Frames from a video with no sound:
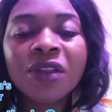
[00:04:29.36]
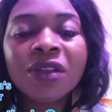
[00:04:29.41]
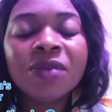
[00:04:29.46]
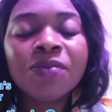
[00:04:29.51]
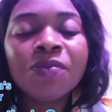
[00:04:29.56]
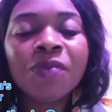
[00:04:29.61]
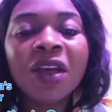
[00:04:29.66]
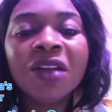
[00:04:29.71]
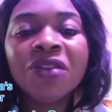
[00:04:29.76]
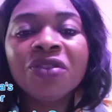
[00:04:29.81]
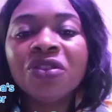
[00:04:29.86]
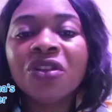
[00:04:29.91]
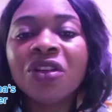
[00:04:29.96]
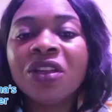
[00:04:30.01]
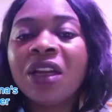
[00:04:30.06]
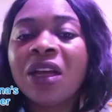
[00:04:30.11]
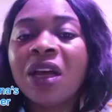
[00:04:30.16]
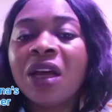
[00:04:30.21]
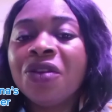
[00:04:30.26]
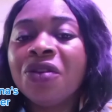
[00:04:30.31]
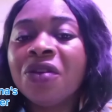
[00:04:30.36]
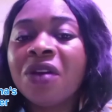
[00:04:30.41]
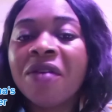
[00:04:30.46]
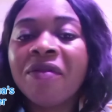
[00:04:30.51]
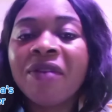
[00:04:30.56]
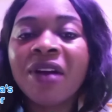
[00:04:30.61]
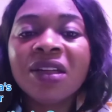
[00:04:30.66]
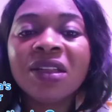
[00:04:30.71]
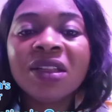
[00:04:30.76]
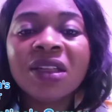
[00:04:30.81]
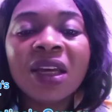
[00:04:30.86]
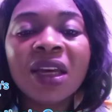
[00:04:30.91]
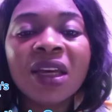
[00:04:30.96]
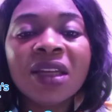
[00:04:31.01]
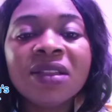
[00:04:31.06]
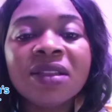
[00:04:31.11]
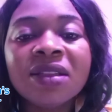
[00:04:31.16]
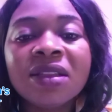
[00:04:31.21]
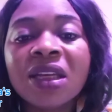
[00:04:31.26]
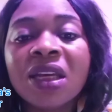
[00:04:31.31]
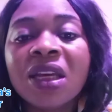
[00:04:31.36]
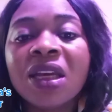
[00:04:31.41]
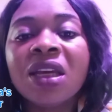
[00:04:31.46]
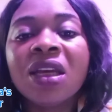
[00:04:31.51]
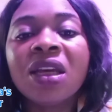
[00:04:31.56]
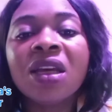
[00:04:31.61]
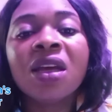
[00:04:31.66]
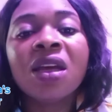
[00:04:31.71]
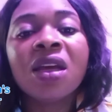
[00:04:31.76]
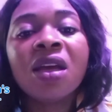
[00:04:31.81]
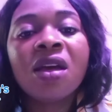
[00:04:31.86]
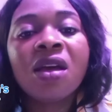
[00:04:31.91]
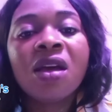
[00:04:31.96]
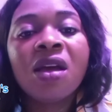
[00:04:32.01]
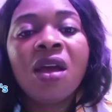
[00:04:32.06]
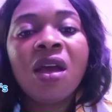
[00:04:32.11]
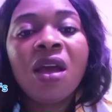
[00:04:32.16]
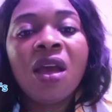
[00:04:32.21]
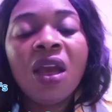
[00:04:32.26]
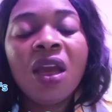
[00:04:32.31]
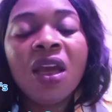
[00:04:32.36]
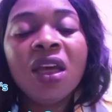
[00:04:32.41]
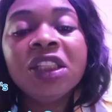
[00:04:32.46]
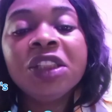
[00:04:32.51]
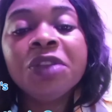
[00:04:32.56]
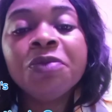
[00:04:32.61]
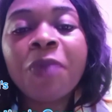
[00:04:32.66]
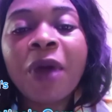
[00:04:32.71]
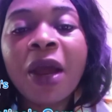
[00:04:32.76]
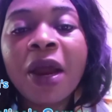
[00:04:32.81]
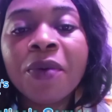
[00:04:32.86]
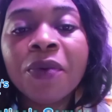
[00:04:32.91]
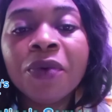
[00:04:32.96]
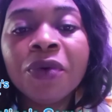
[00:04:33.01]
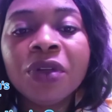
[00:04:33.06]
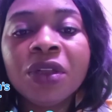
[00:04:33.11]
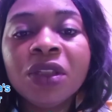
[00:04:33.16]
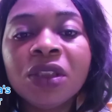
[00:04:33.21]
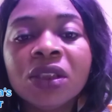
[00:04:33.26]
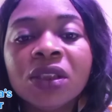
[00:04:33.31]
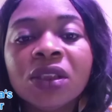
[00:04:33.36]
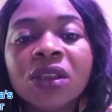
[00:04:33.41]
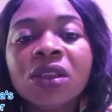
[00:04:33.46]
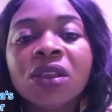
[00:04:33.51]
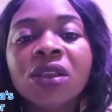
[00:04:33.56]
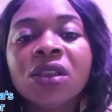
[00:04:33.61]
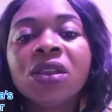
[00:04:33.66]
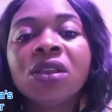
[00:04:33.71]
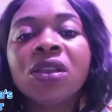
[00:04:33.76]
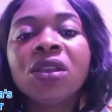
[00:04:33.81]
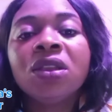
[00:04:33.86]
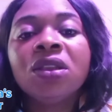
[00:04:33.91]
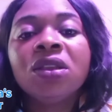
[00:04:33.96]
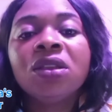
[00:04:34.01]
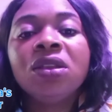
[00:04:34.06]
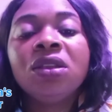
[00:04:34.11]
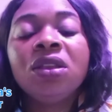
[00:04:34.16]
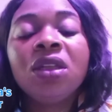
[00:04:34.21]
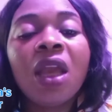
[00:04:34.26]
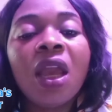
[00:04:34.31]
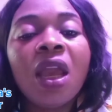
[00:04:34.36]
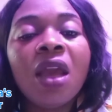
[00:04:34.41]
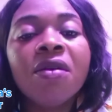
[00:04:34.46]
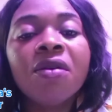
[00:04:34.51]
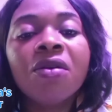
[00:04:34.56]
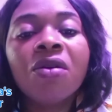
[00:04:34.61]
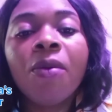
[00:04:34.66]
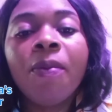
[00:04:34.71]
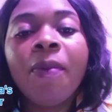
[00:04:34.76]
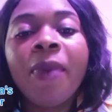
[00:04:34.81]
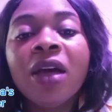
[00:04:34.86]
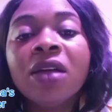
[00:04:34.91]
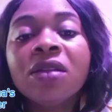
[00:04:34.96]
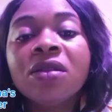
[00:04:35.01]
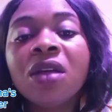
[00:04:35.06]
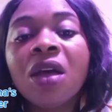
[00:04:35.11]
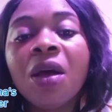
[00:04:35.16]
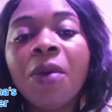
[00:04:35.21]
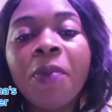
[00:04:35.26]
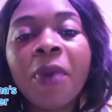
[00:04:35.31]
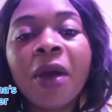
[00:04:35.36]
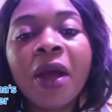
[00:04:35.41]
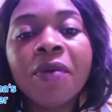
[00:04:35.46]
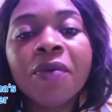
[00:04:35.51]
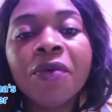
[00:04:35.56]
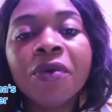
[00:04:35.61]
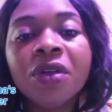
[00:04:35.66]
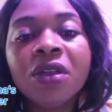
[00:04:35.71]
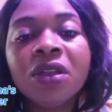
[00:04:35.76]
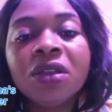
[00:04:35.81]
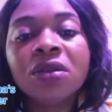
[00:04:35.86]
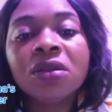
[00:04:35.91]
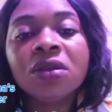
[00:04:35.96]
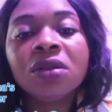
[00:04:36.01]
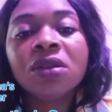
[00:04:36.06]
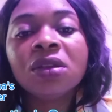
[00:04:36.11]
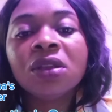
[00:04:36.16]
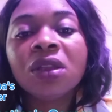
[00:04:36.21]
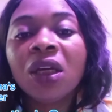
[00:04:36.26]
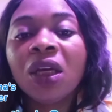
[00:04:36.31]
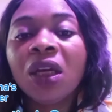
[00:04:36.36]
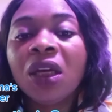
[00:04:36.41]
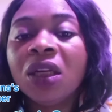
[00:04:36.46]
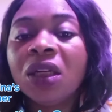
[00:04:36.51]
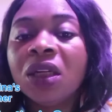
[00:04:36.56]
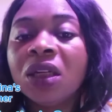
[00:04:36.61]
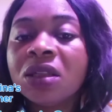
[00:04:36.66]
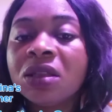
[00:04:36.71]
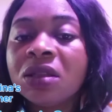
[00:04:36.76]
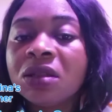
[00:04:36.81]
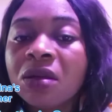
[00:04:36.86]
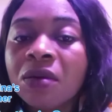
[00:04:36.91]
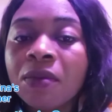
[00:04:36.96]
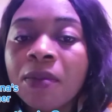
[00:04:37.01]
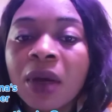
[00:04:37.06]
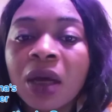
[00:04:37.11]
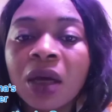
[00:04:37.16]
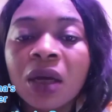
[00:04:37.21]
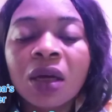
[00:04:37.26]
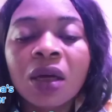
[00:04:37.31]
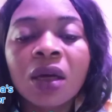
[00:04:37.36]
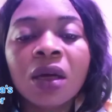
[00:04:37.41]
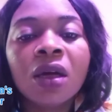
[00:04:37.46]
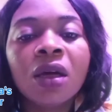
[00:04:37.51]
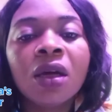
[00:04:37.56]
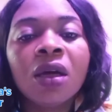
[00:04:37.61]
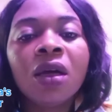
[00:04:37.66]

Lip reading: make sure that you eradicate the H. pylori, the Helicobacter pylori in the stomach.